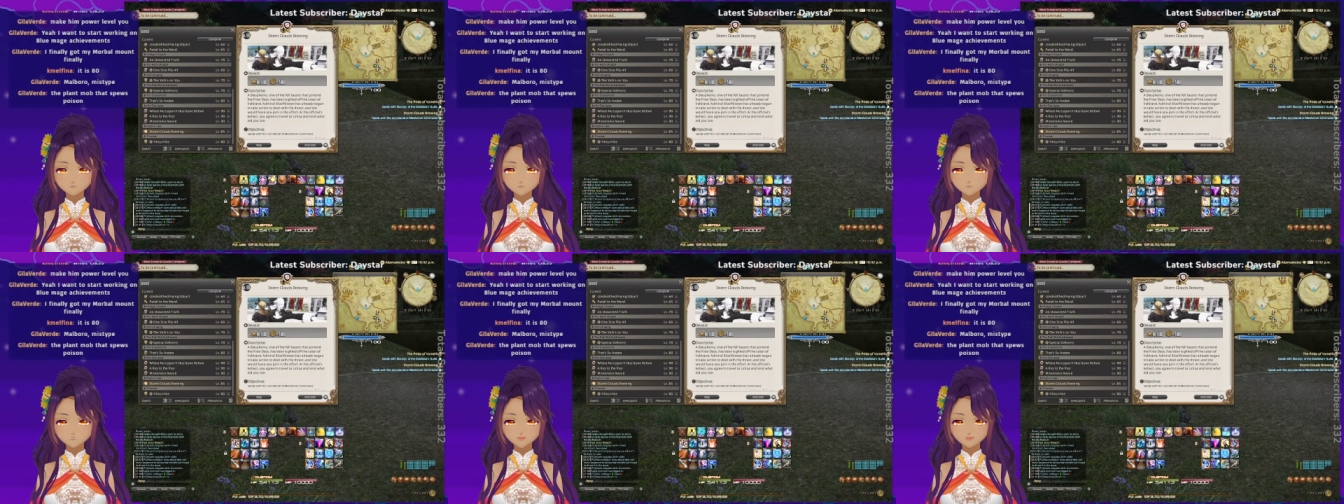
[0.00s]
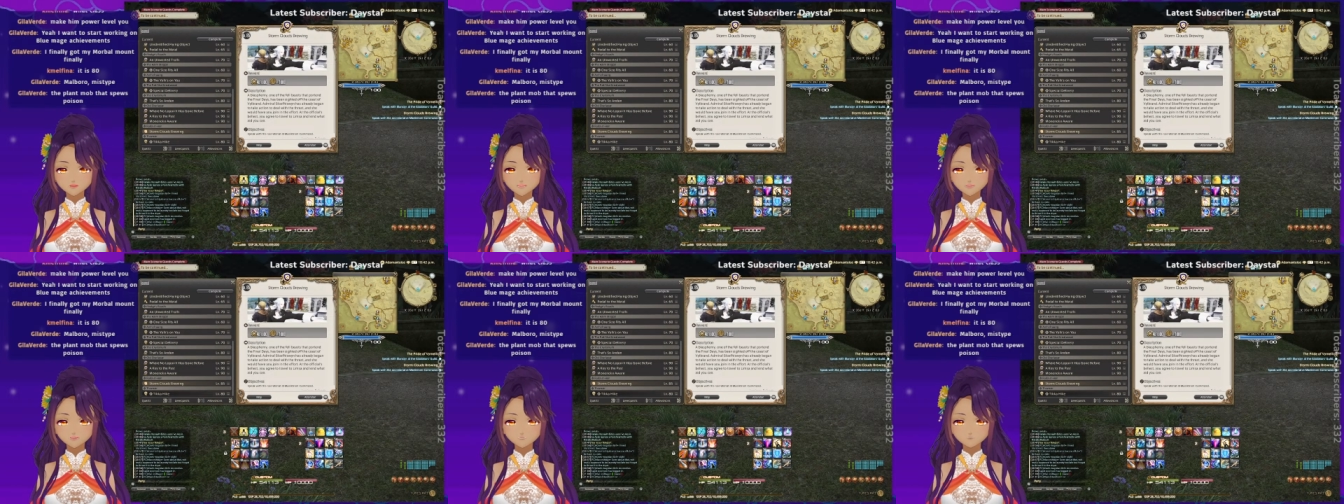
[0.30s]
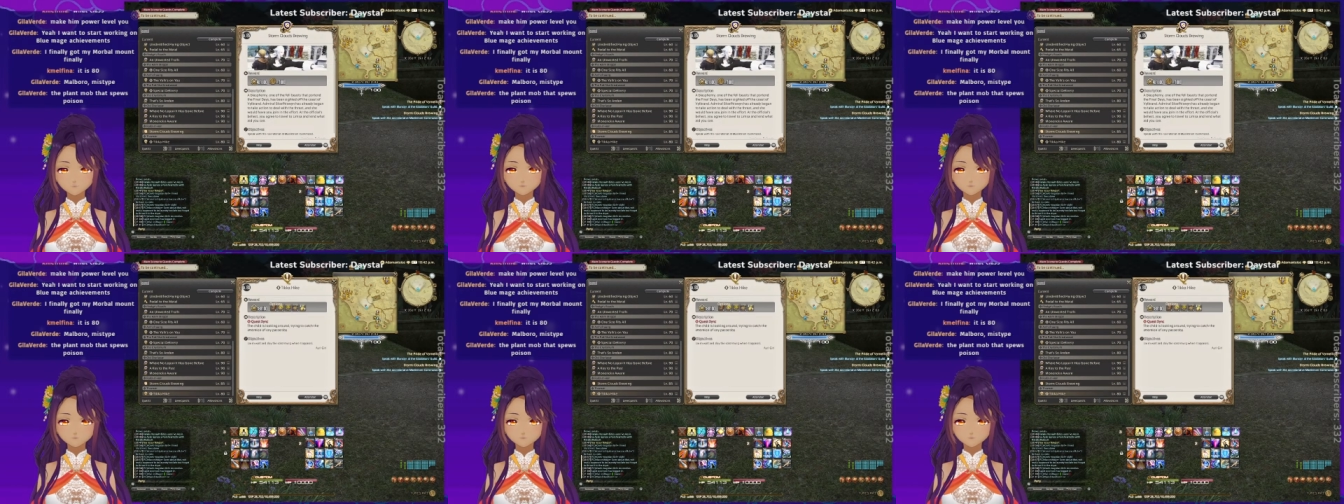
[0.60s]
Not that
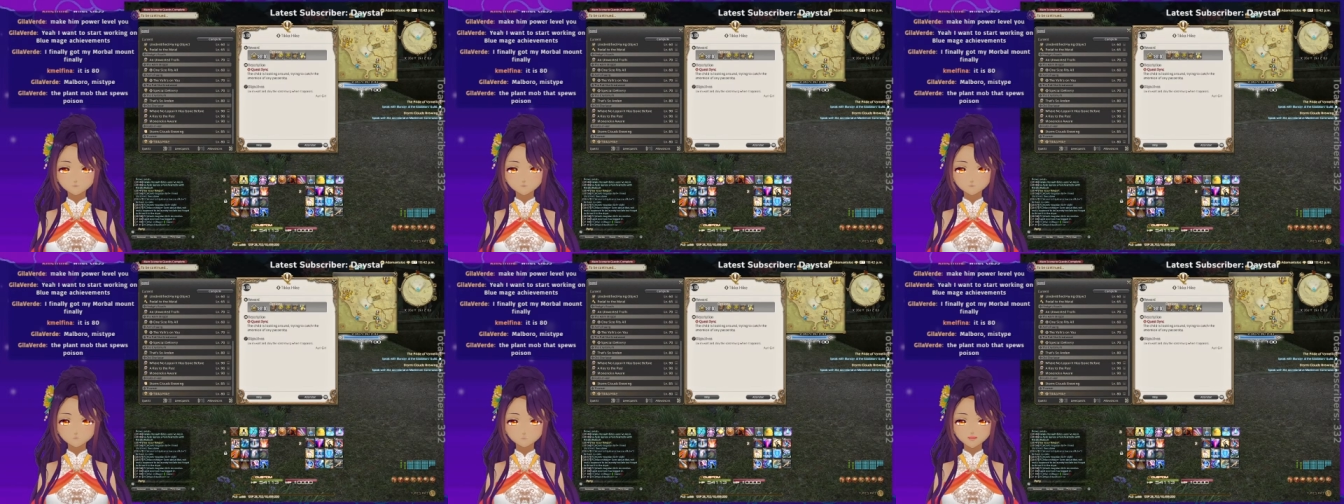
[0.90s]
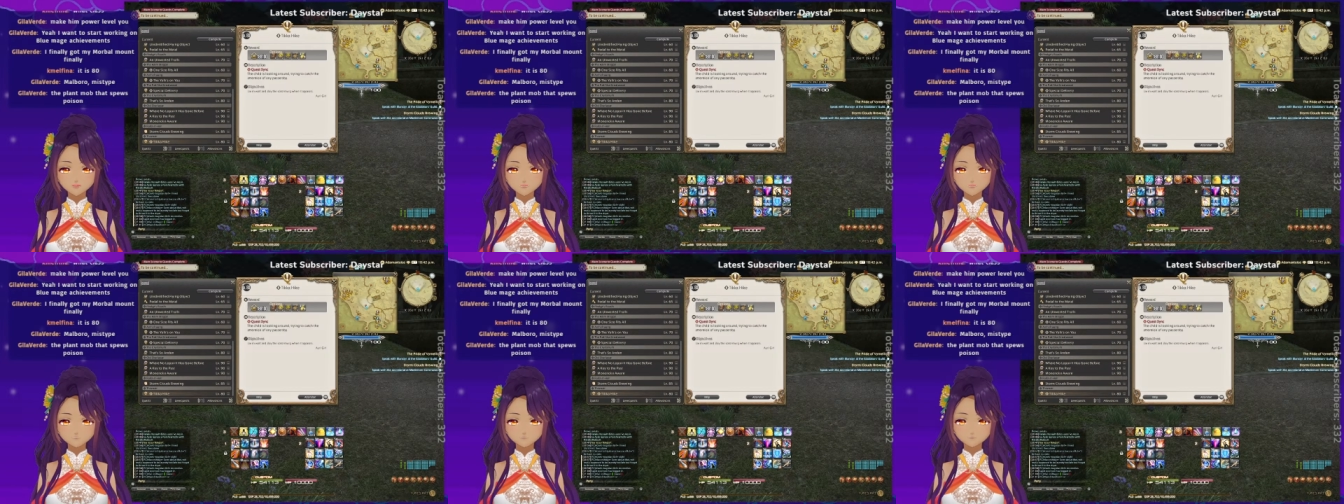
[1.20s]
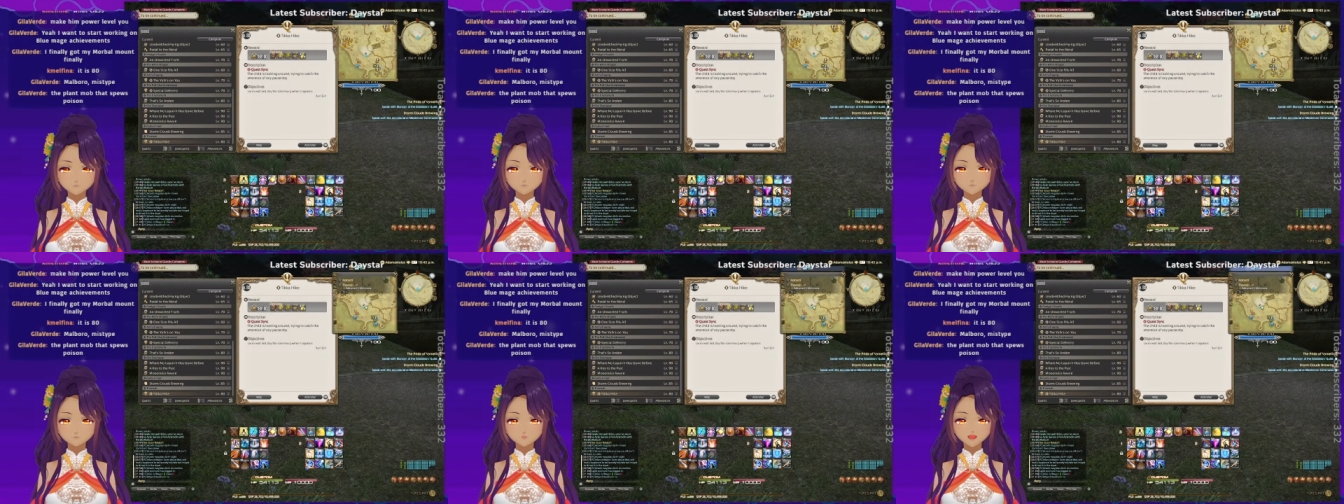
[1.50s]
one. This one.
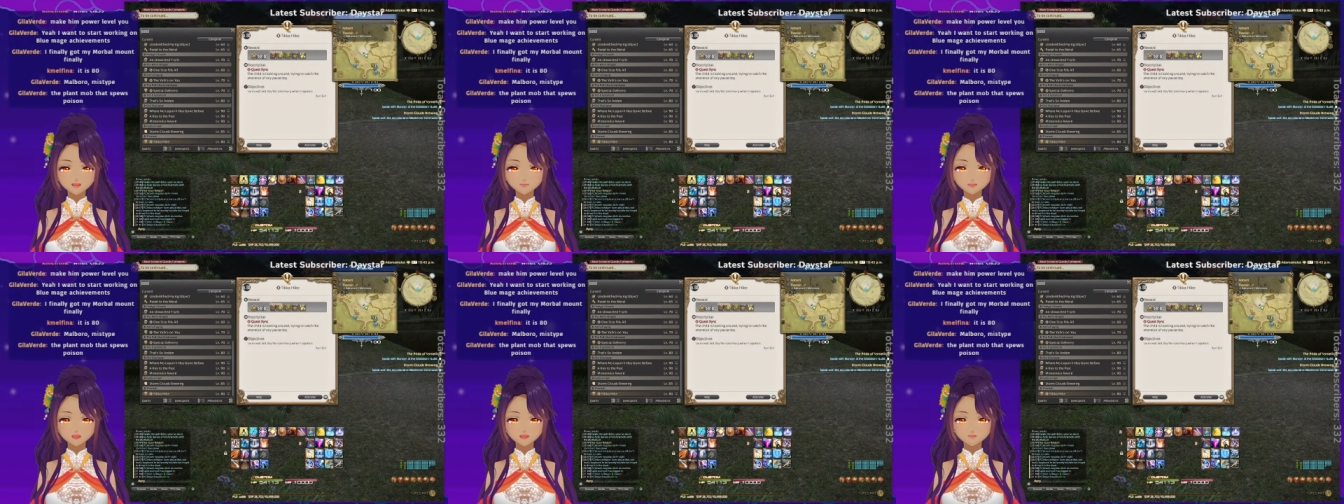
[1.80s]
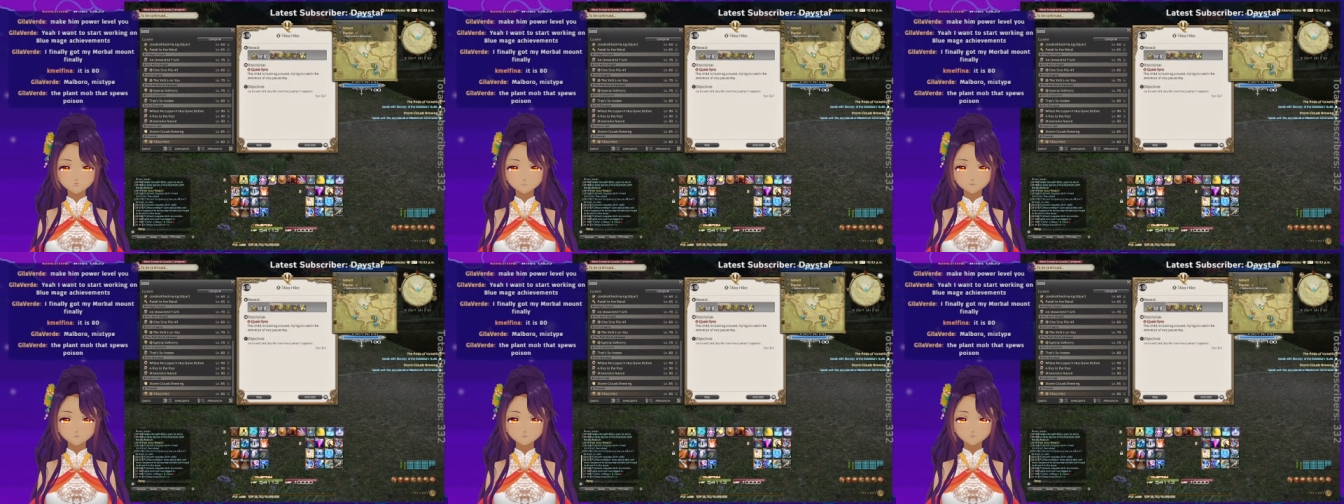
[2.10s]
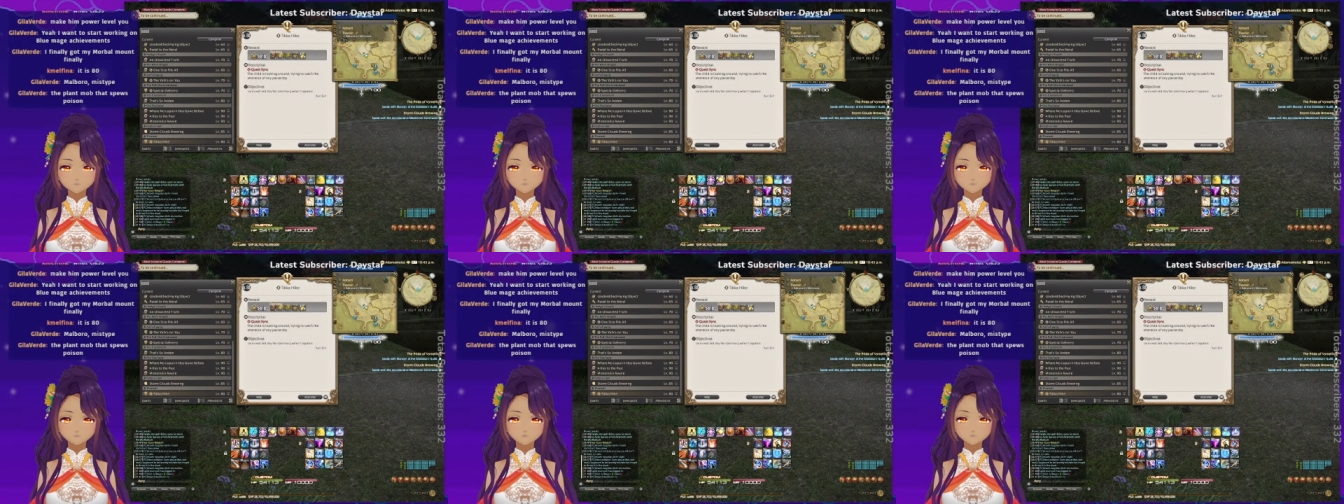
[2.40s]
Map.
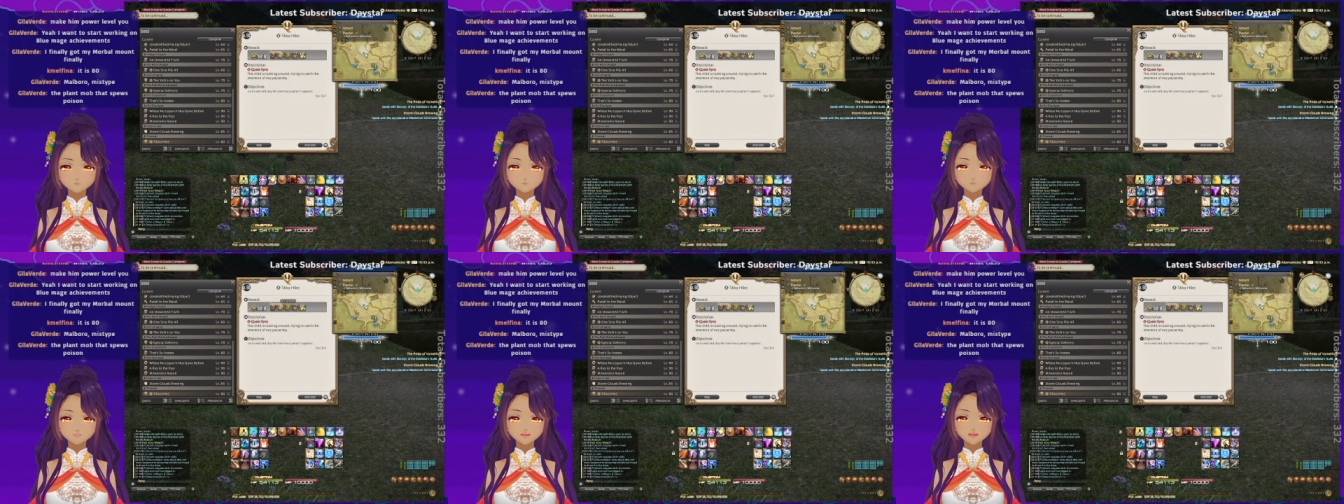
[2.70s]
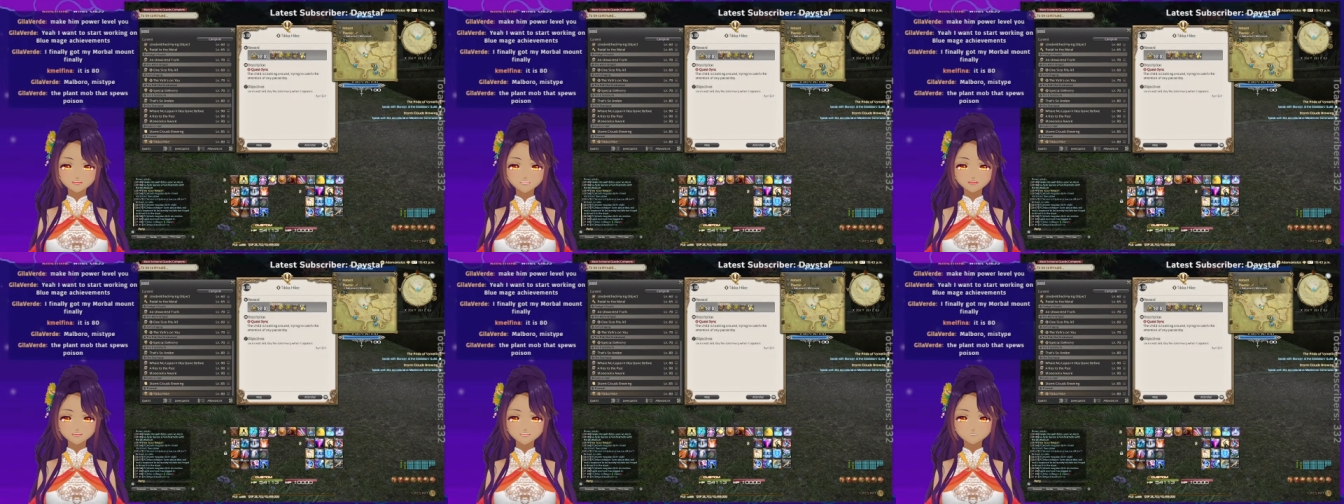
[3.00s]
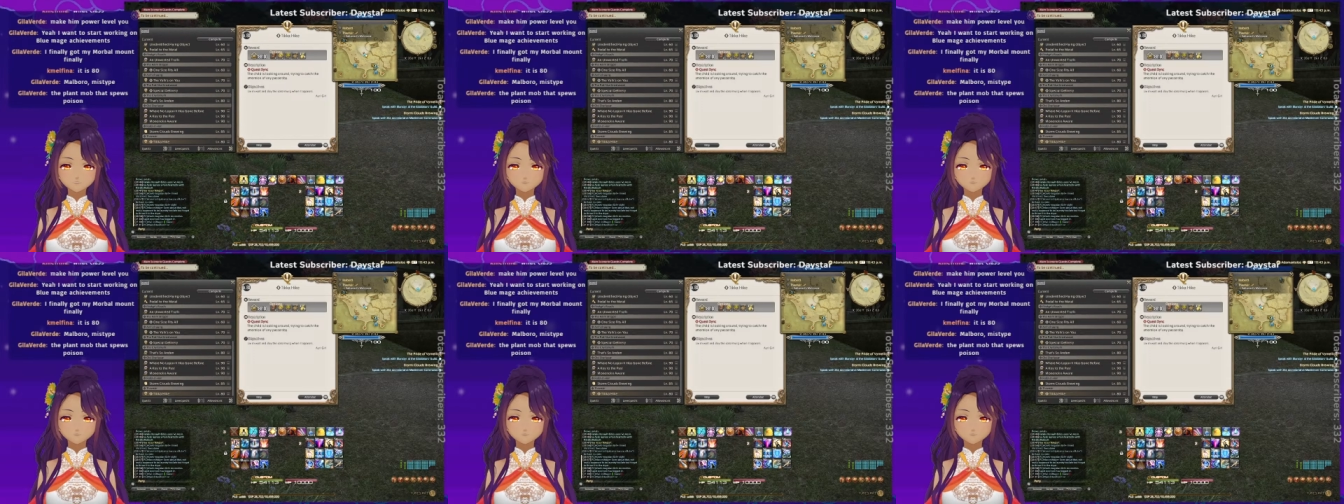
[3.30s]
Okay.